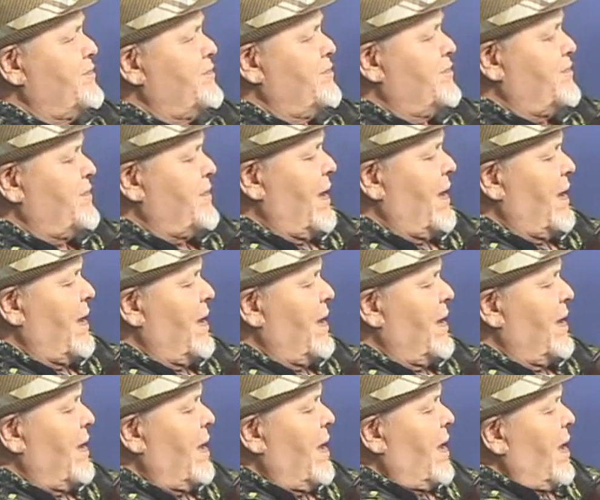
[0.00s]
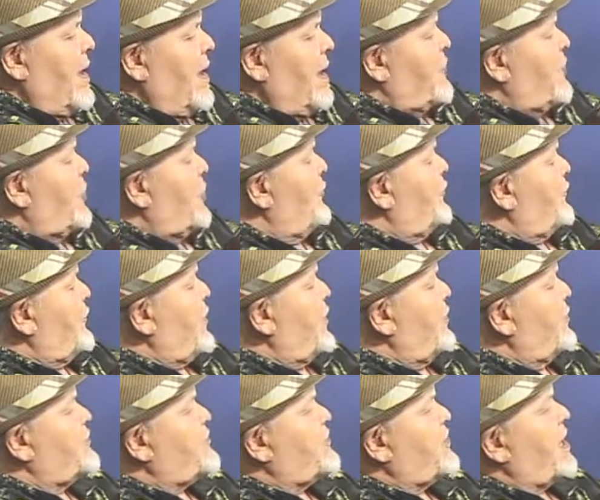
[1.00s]
And you'll
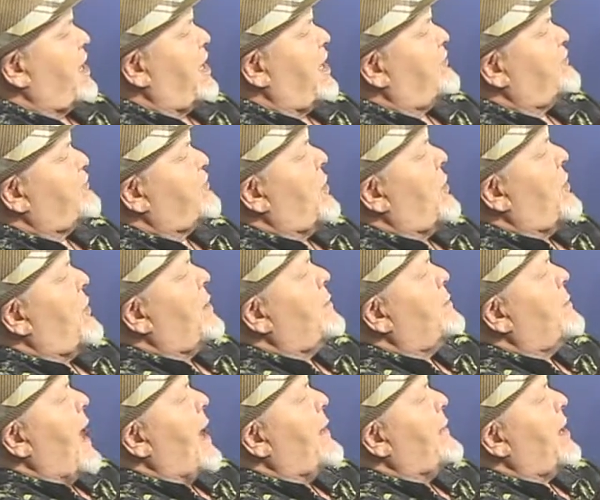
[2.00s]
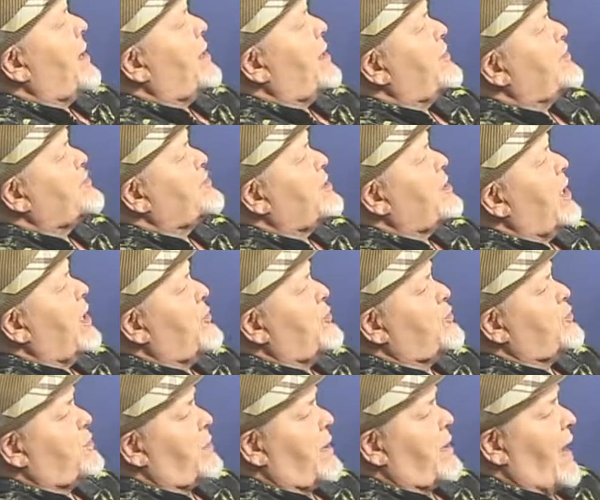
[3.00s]
feel safe knowing mama is close
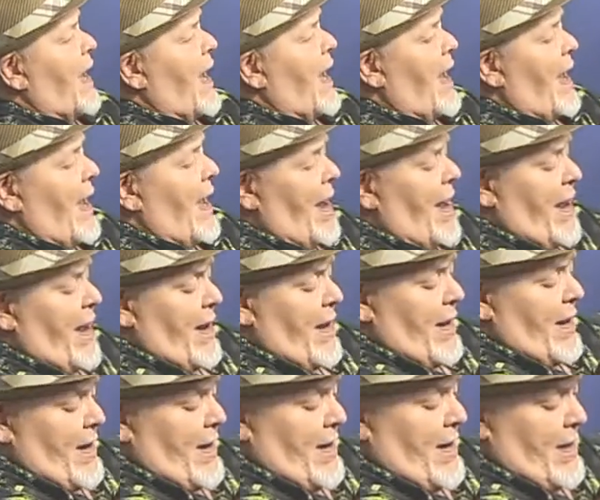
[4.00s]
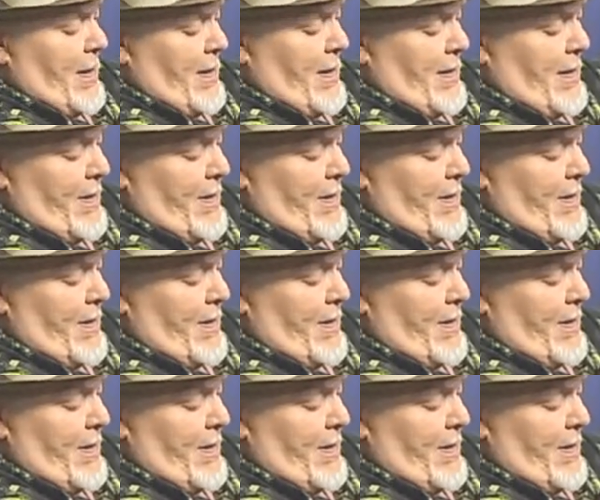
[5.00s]
behind,